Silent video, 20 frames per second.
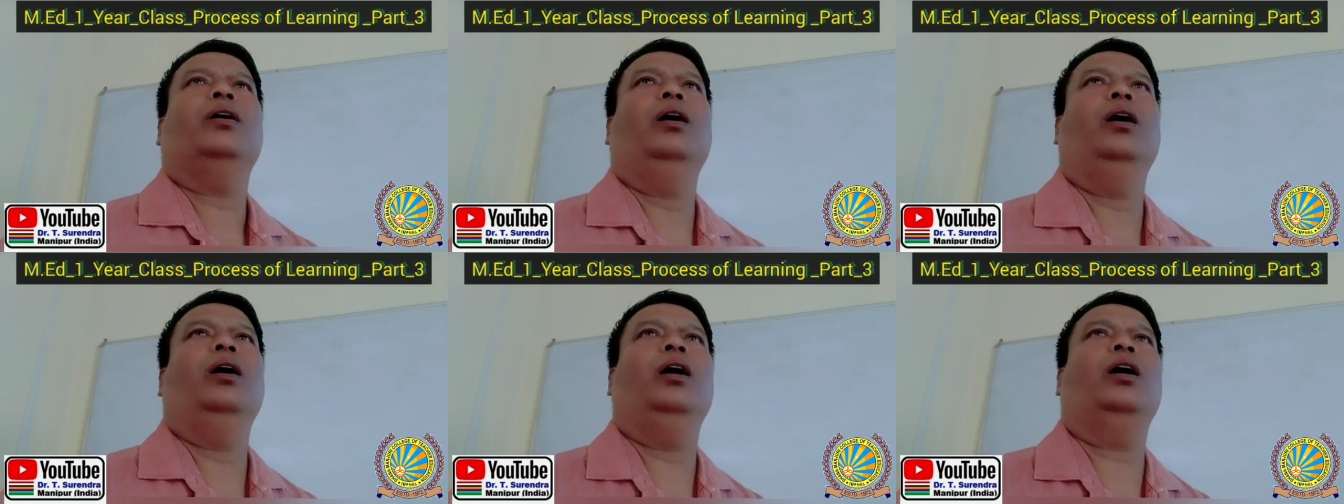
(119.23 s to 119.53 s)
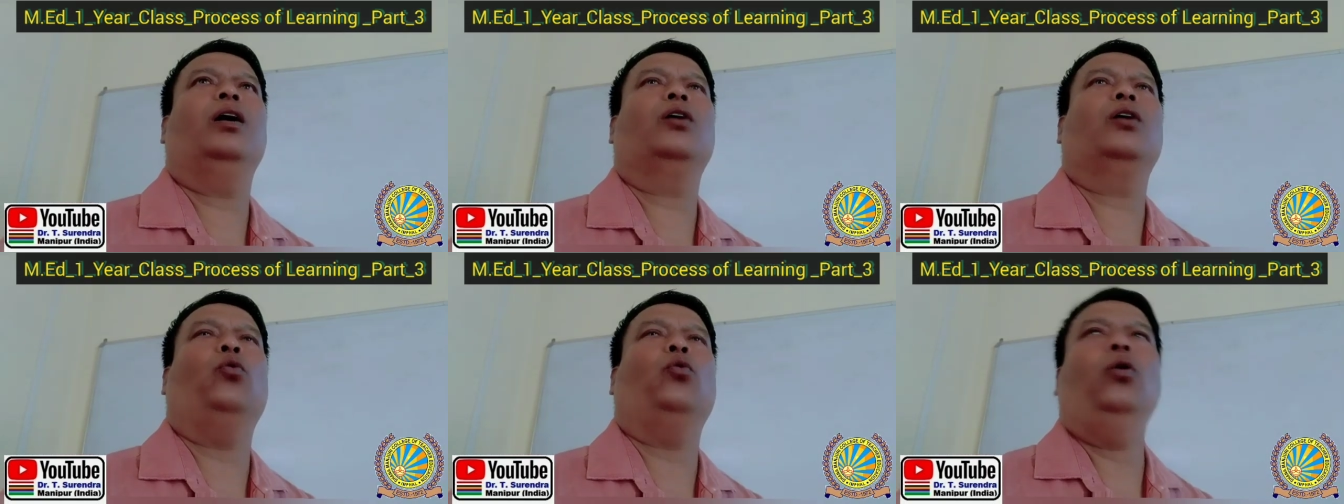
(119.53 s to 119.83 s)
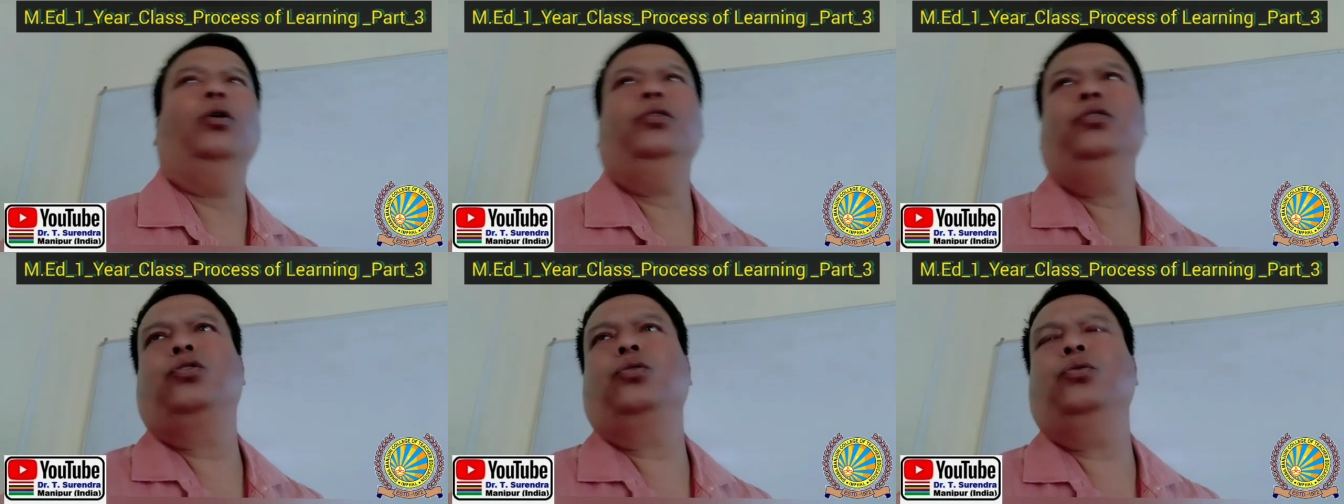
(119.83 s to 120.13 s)

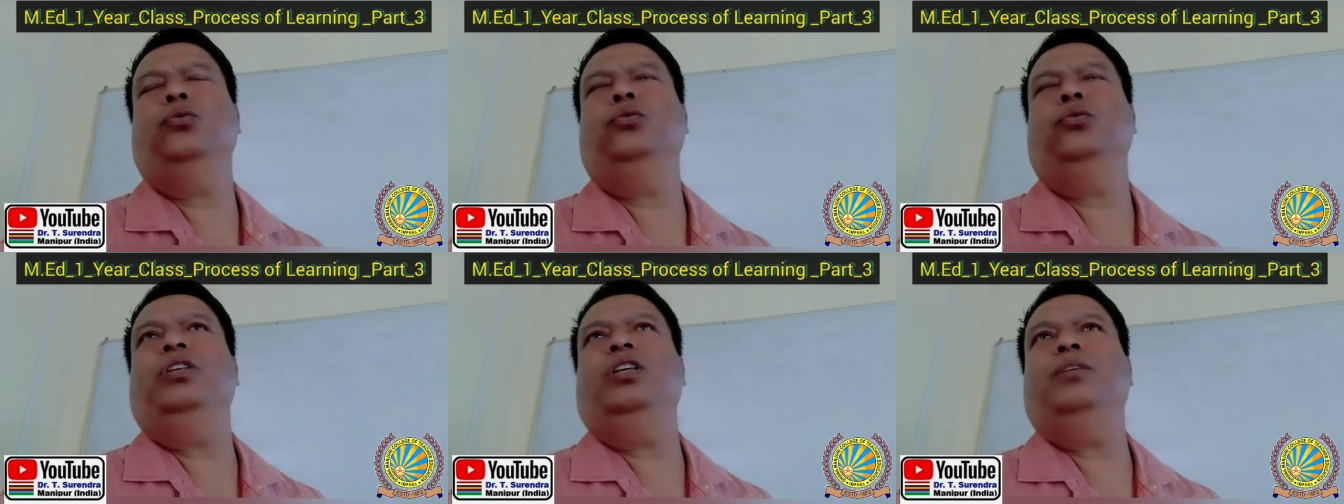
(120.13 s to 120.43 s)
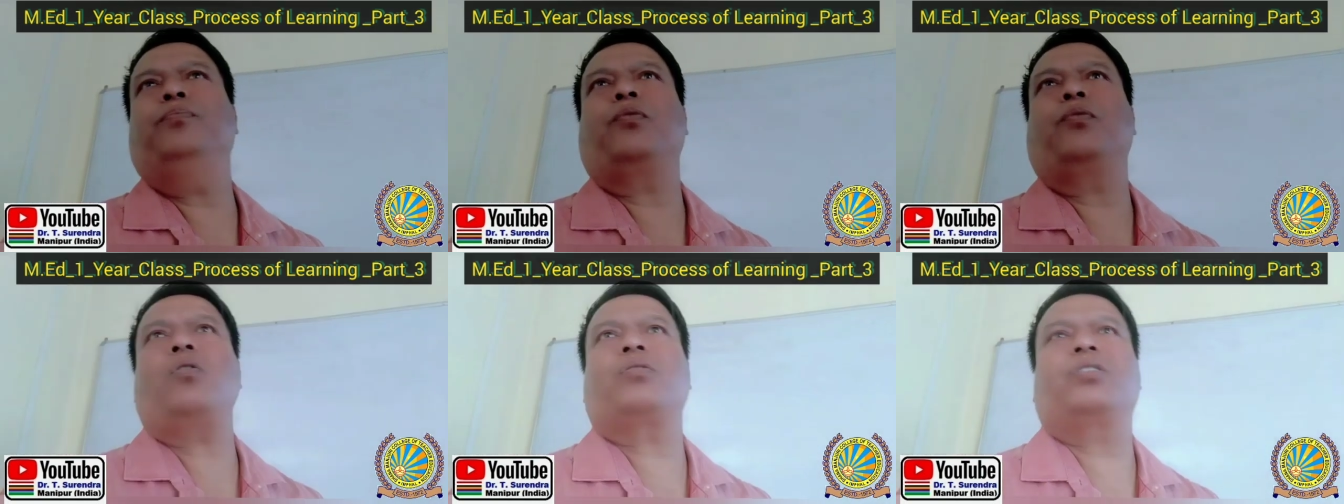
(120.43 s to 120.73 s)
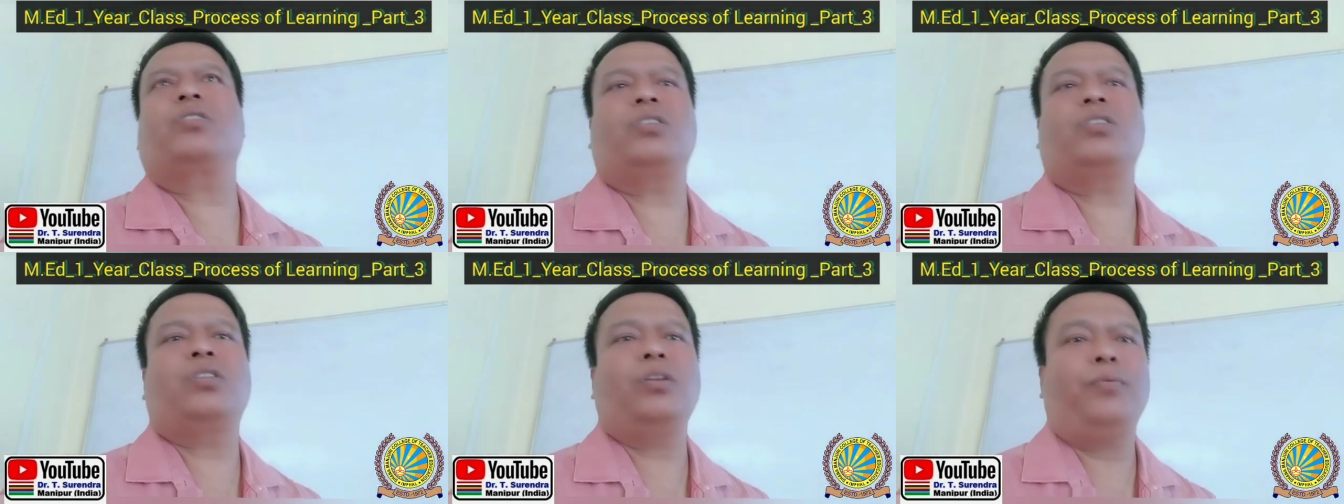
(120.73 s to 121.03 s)
go through the
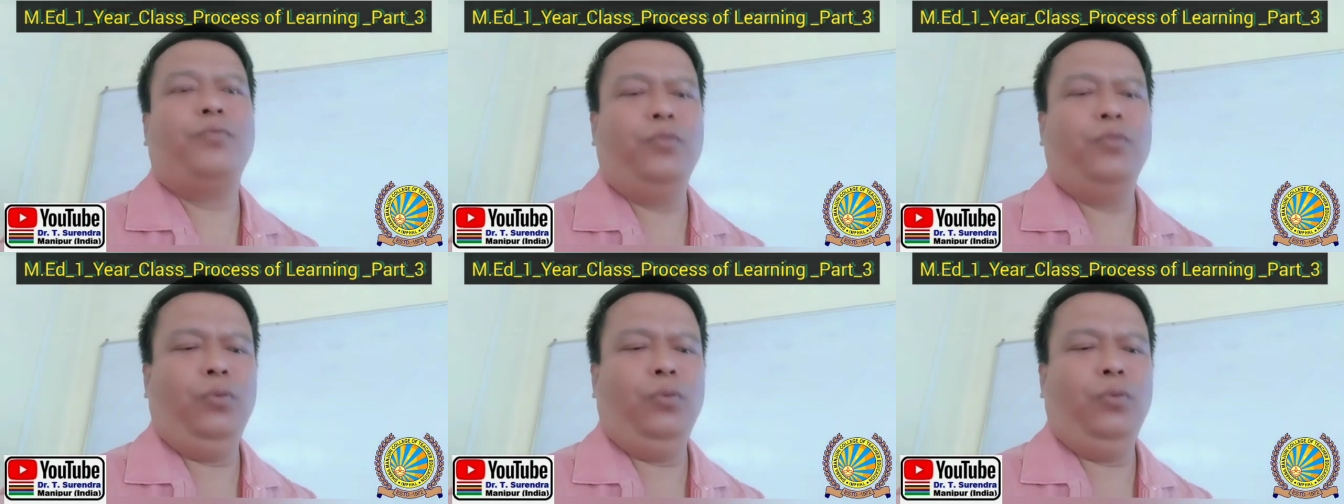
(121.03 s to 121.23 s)
process of